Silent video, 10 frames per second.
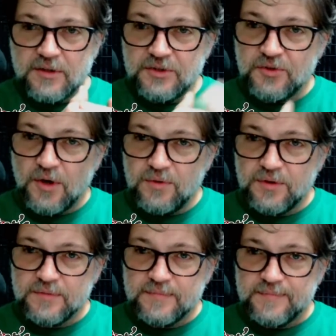the
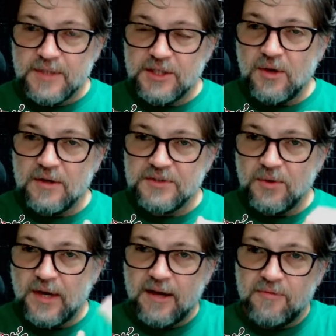stroke, then you
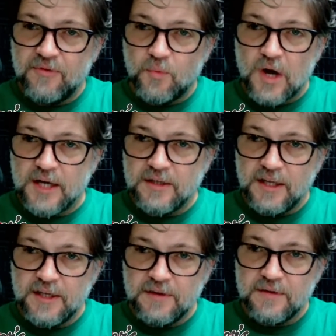also have the rod
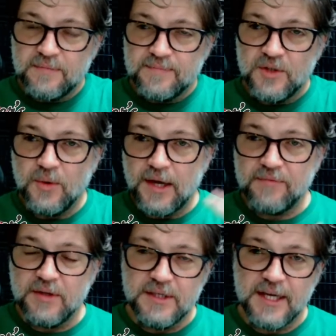length, you
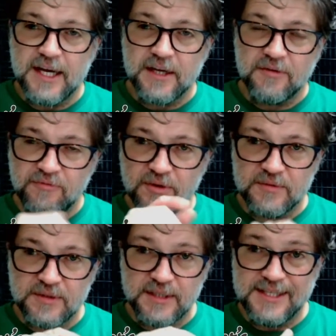have the deck
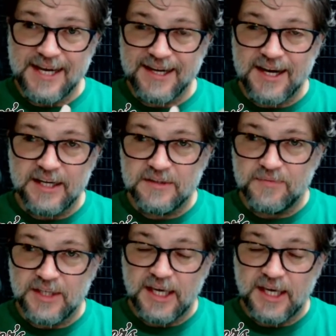for the deck height of